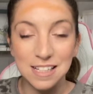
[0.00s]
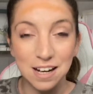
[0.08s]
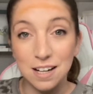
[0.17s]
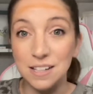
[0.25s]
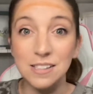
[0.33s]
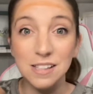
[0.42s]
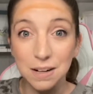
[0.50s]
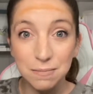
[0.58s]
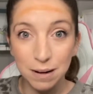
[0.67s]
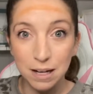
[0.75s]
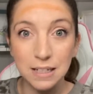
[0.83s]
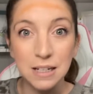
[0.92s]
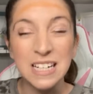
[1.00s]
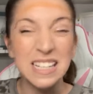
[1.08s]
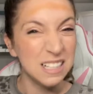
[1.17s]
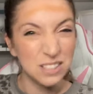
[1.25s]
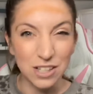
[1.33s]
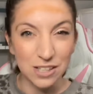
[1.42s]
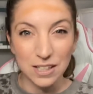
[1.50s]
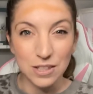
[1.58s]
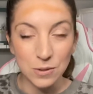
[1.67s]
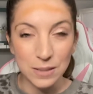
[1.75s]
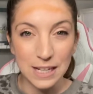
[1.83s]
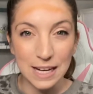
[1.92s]
a sunburn, it turns into
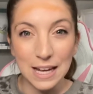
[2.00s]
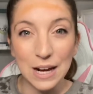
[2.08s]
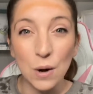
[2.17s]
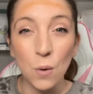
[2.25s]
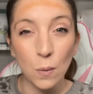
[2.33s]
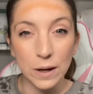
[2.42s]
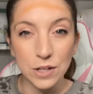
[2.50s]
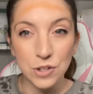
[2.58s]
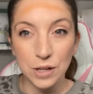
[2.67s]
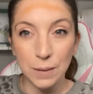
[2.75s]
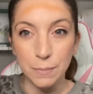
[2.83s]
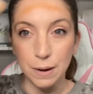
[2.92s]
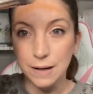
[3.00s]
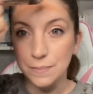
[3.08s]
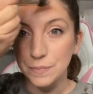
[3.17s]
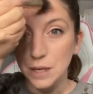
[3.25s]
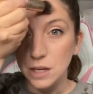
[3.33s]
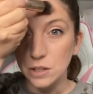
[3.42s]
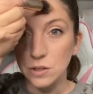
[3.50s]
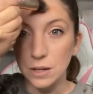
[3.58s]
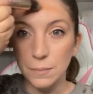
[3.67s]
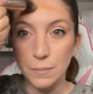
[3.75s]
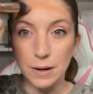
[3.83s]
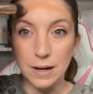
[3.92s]
a tan, where did you get burnt? You
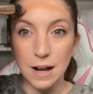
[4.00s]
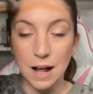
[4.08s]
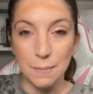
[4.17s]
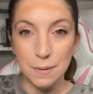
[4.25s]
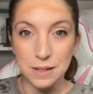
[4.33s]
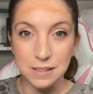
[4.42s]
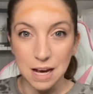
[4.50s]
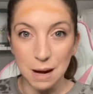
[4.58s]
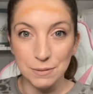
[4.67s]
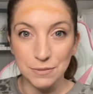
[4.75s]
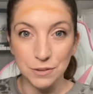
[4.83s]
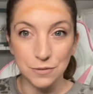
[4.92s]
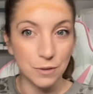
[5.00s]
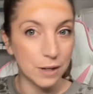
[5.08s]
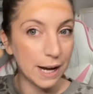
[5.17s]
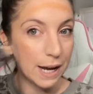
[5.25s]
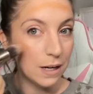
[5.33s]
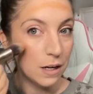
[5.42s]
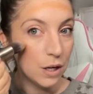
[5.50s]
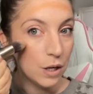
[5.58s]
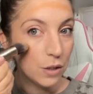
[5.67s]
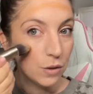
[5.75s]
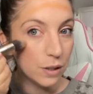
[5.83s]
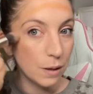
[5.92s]
get burnt up on the top of your forehead,
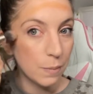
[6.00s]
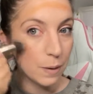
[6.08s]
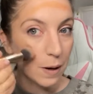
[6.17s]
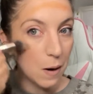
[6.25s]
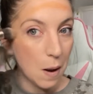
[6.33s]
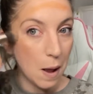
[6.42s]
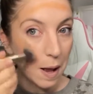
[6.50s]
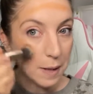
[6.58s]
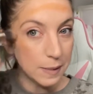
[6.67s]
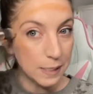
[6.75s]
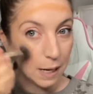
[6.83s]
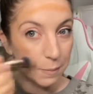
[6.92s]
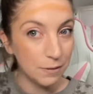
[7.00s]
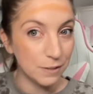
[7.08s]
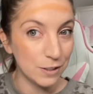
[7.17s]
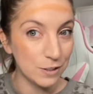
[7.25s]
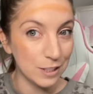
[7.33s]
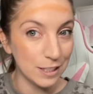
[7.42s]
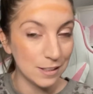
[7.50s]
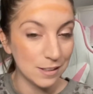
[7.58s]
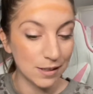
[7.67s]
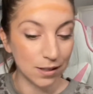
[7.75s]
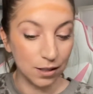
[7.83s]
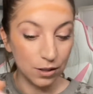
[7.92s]
you get burnt on top of your
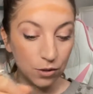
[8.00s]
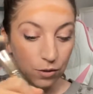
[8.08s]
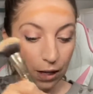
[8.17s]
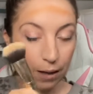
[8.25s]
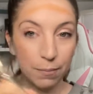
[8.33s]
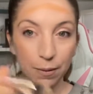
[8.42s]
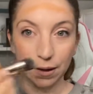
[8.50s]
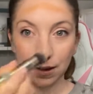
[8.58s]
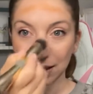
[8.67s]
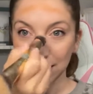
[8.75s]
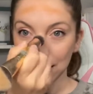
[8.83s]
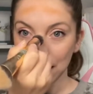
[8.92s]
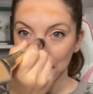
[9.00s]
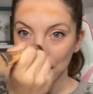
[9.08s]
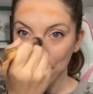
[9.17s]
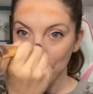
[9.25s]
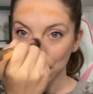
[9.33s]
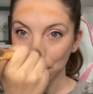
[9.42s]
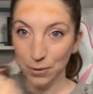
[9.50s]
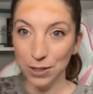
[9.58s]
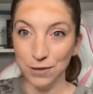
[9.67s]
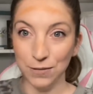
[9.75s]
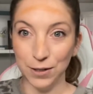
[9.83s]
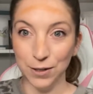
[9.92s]
cheeks, you get burnt on the bridge
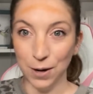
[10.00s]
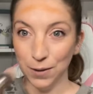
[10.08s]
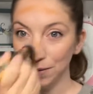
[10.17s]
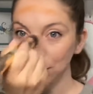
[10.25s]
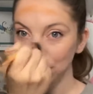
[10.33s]
of your nose,